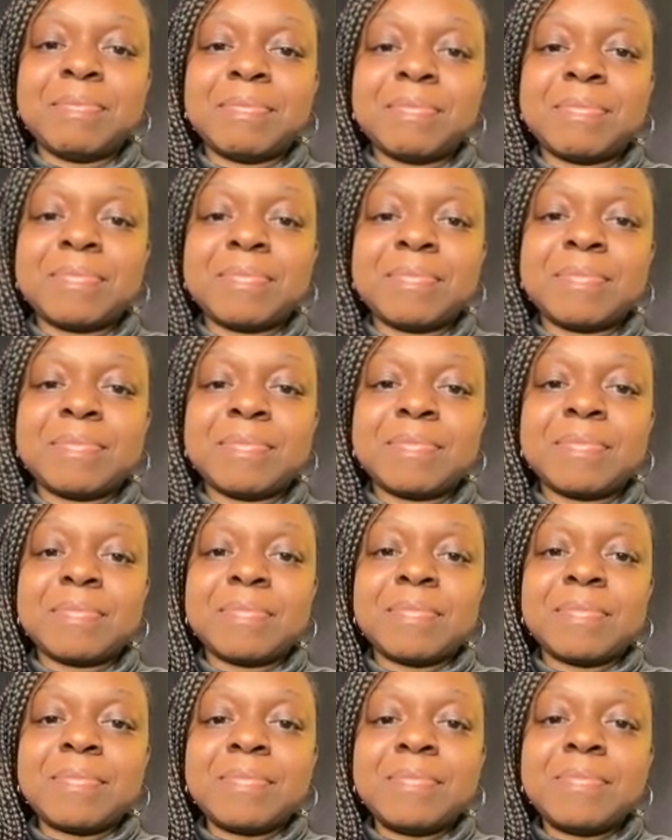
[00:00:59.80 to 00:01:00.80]

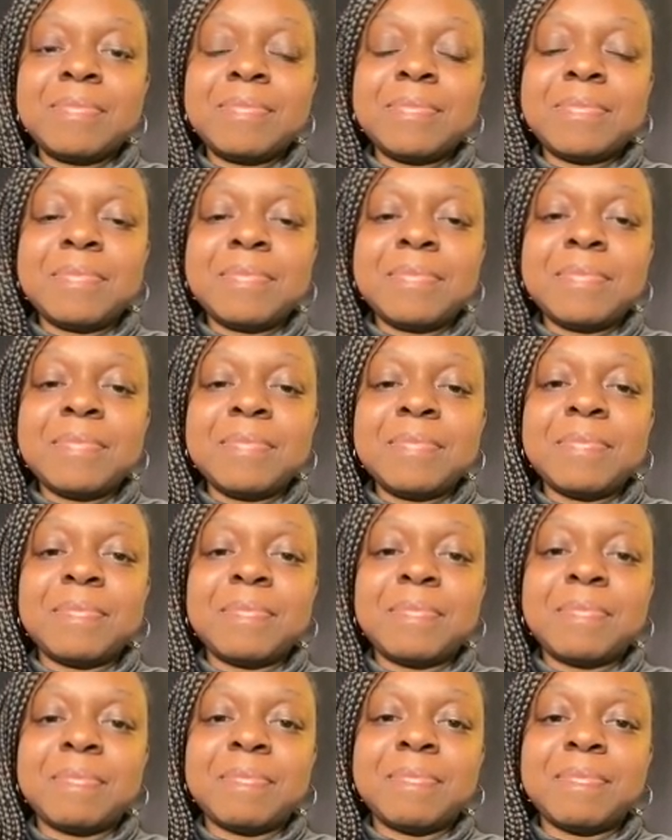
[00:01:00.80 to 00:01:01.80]

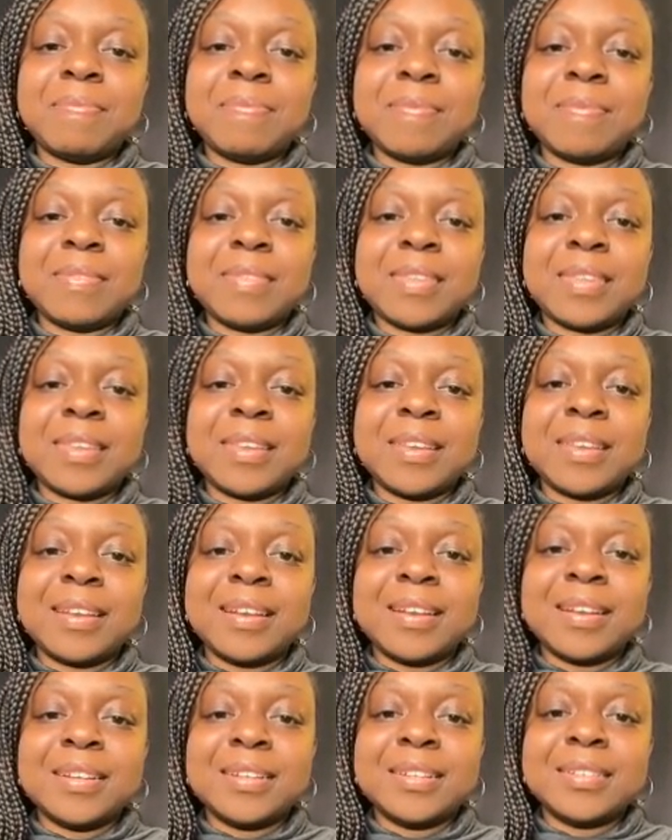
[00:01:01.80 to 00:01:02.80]

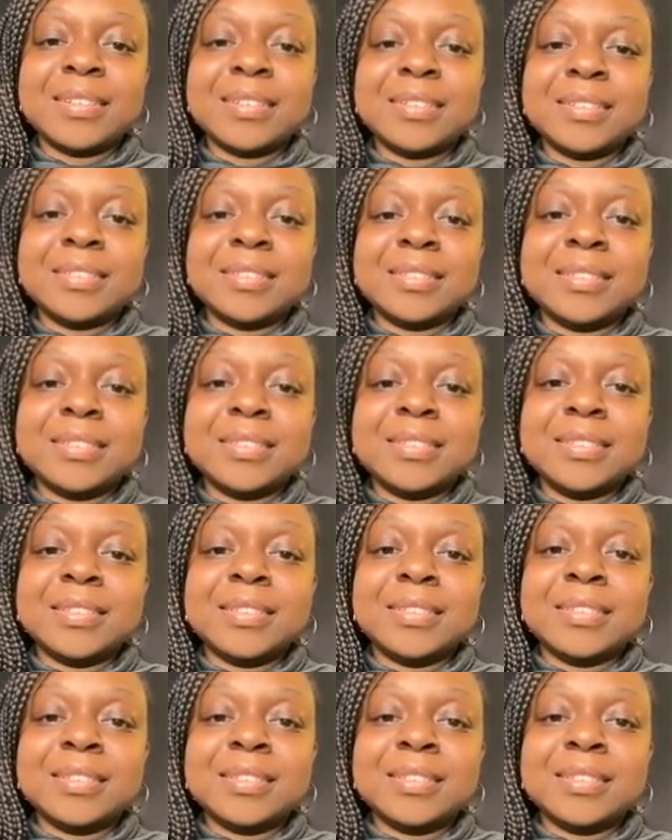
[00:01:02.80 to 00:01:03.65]
No words are spoken by the person on screen.